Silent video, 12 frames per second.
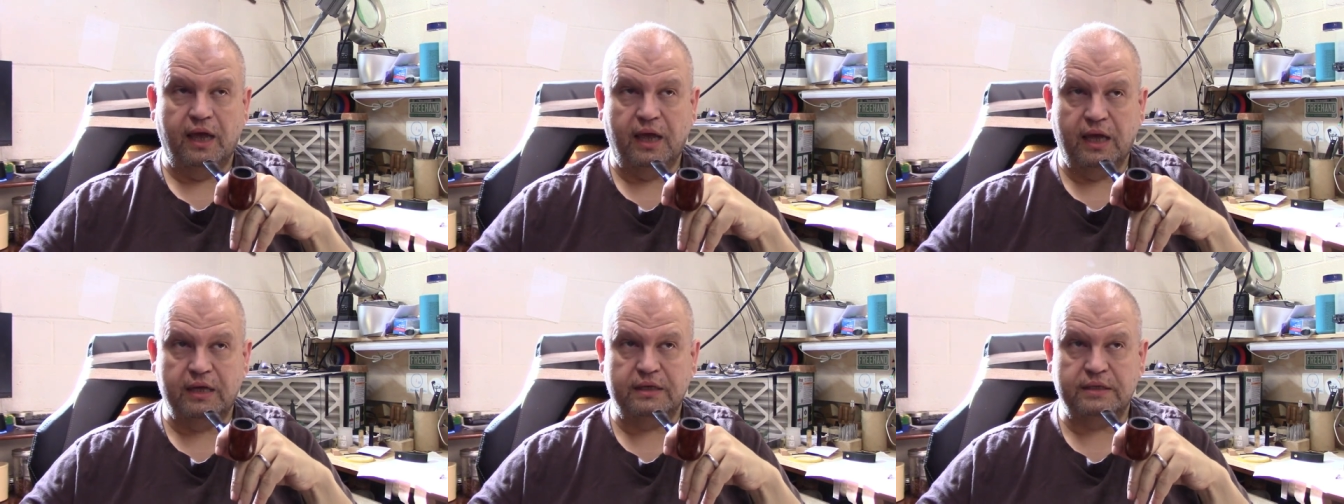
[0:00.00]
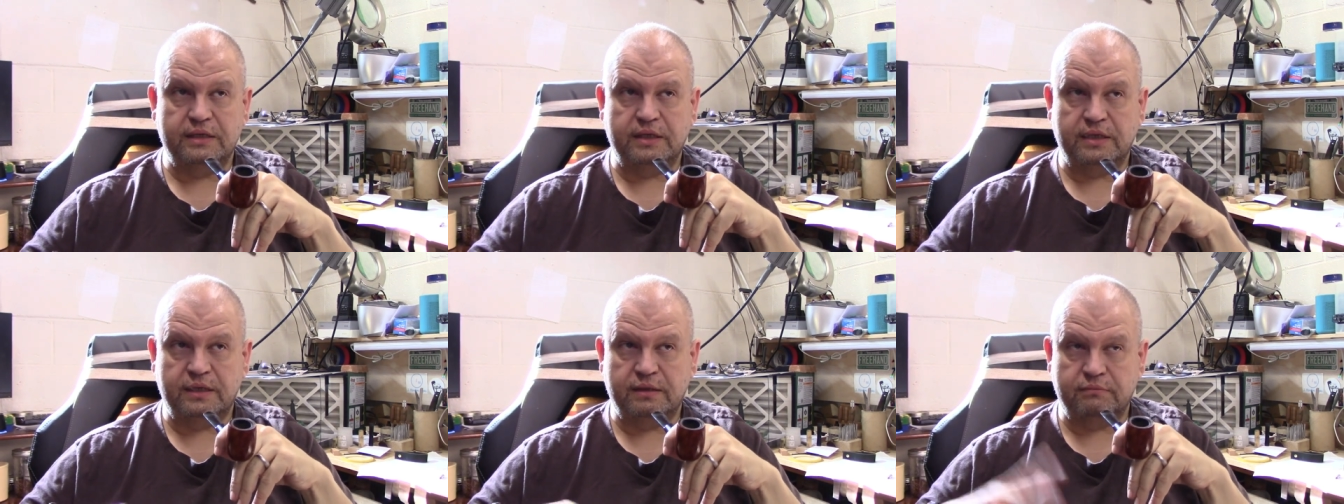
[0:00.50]
And,
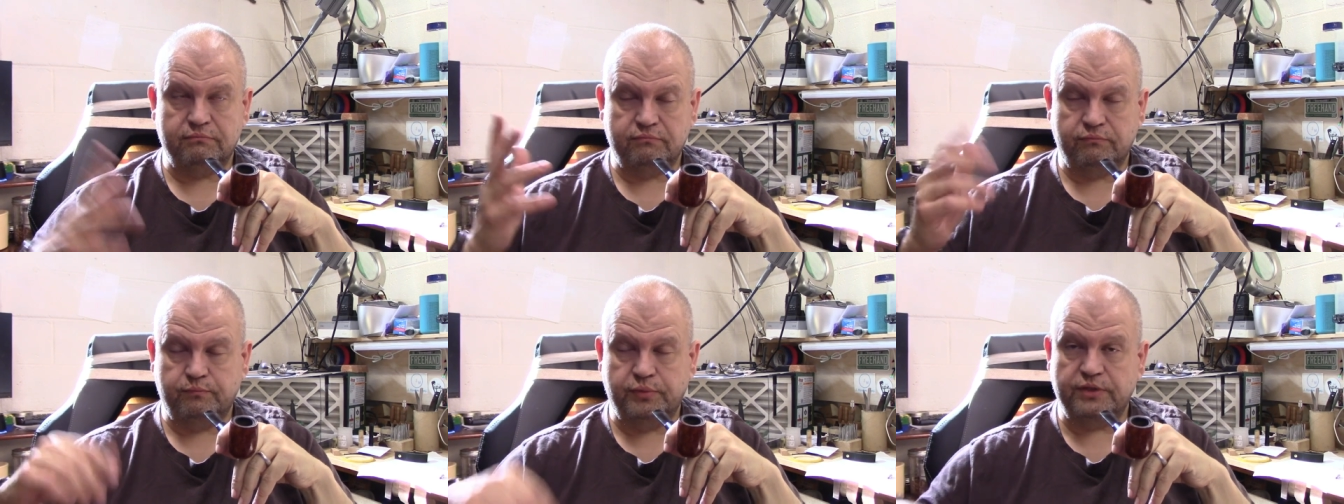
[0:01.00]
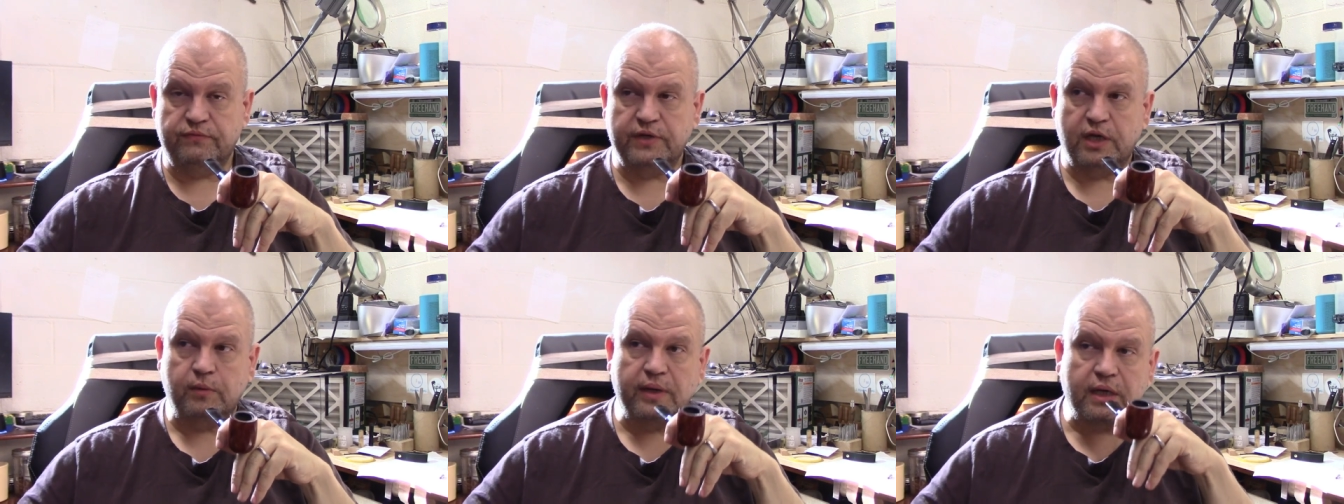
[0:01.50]
uh, put the
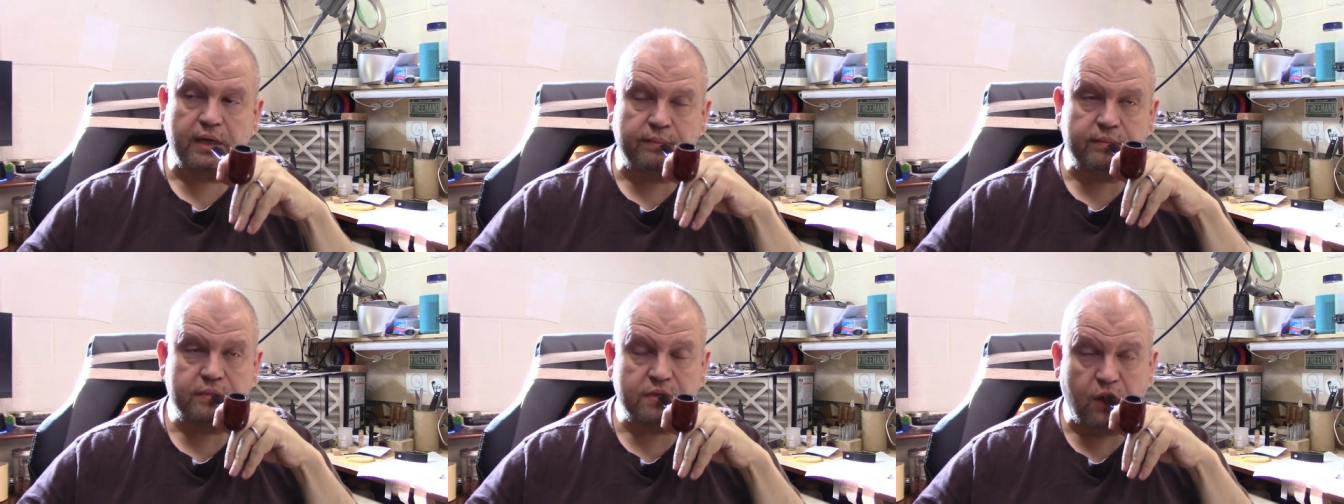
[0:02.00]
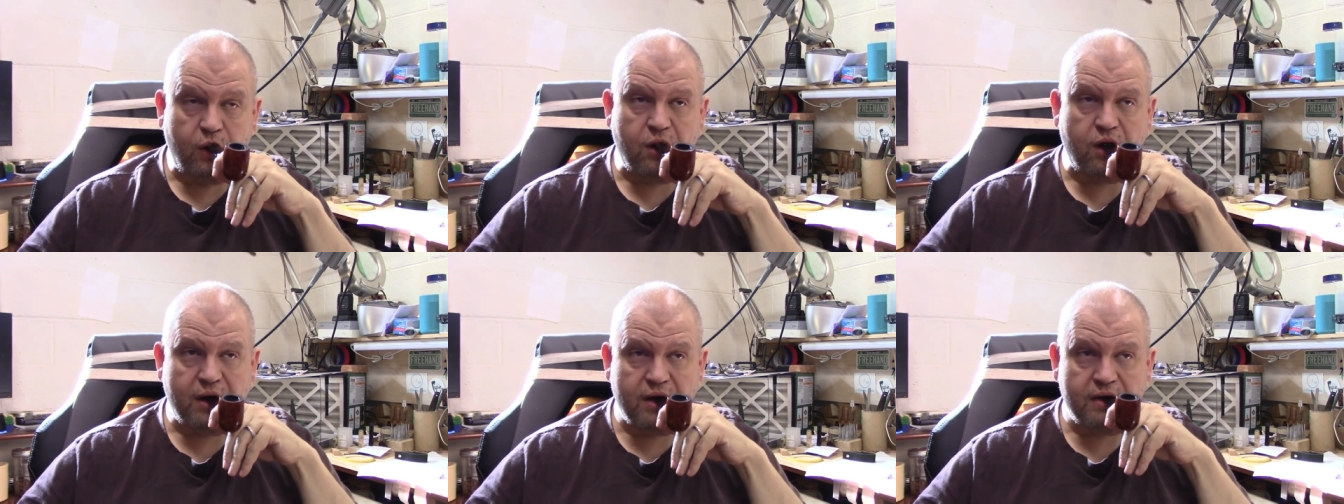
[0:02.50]
video back up.
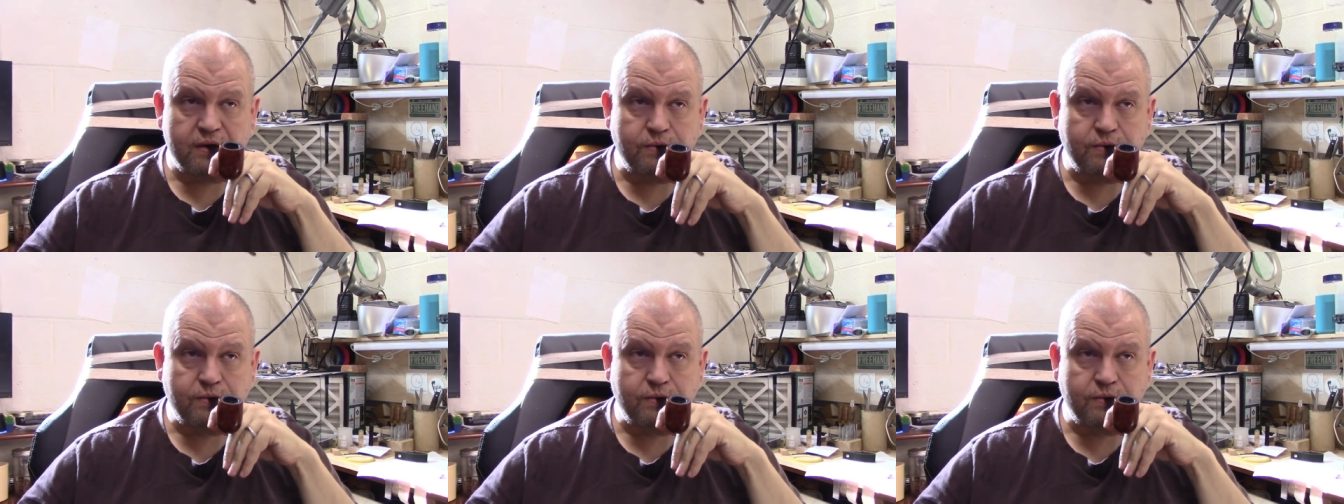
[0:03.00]
So, you know,